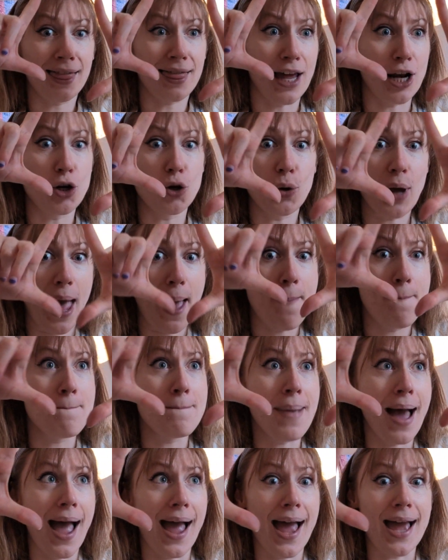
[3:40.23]
Then you get
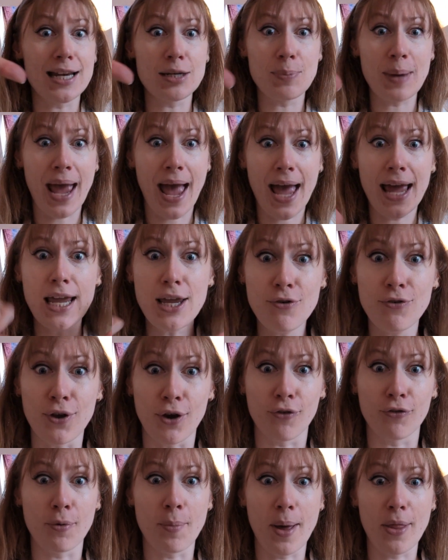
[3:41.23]
mad
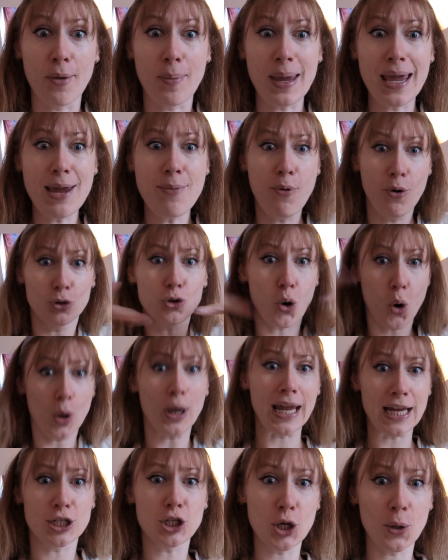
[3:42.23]
behaviour from other people
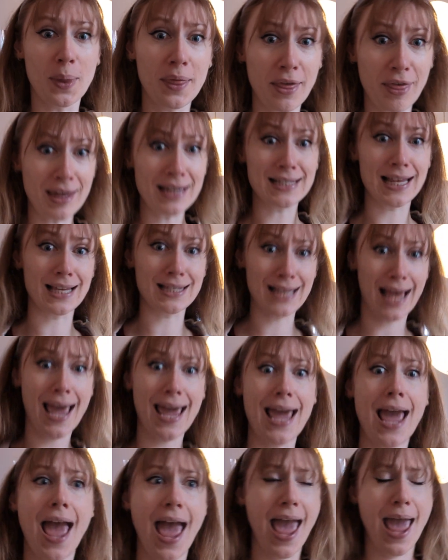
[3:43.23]
talking to you, and the things they say,